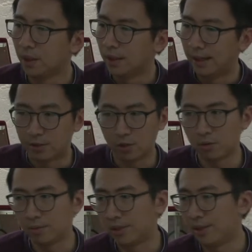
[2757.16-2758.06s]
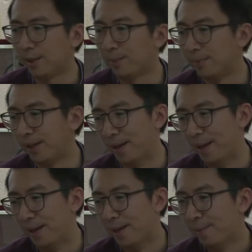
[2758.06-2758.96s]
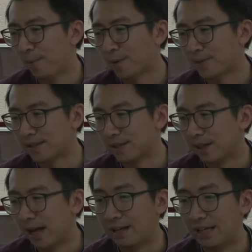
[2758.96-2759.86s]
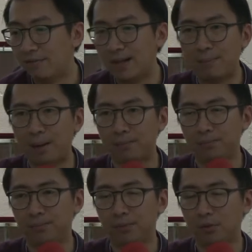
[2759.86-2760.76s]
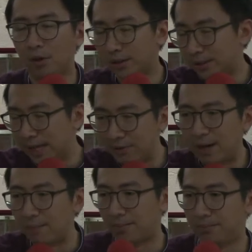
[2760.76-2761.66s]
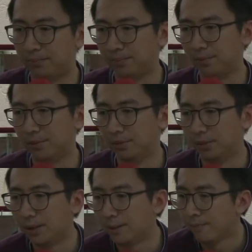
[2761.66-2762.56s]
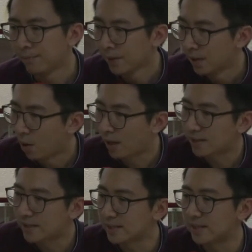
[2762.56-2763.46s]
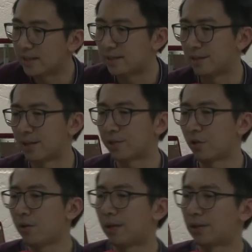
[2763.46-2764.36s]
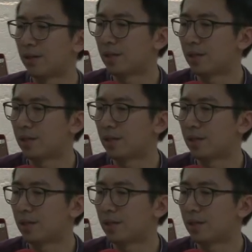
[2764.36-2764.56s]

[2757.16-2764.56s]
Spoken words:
And so here, Paul says, I gave them up. God gave them up, right? Augustine says this, a soul that turns